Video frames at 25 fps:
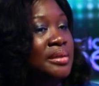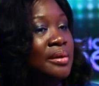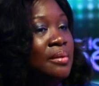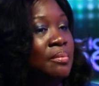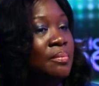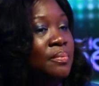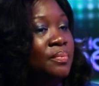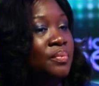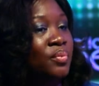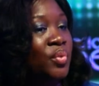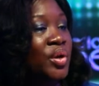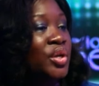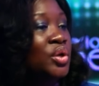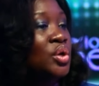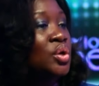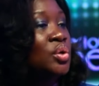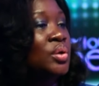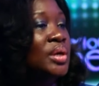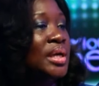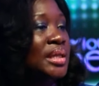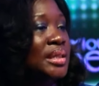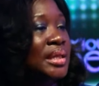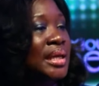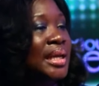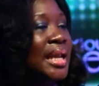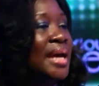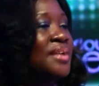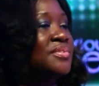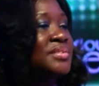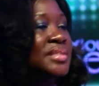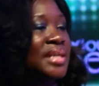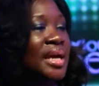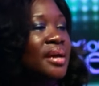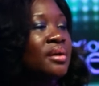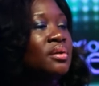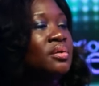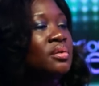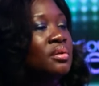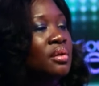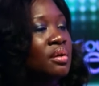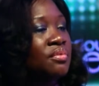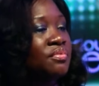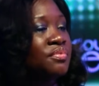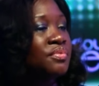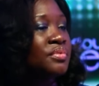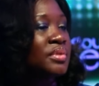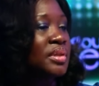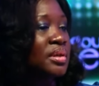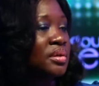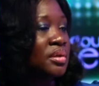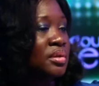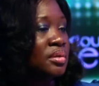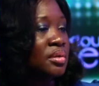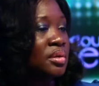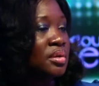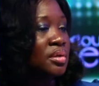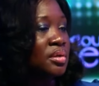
and um, when you look at the life cycle of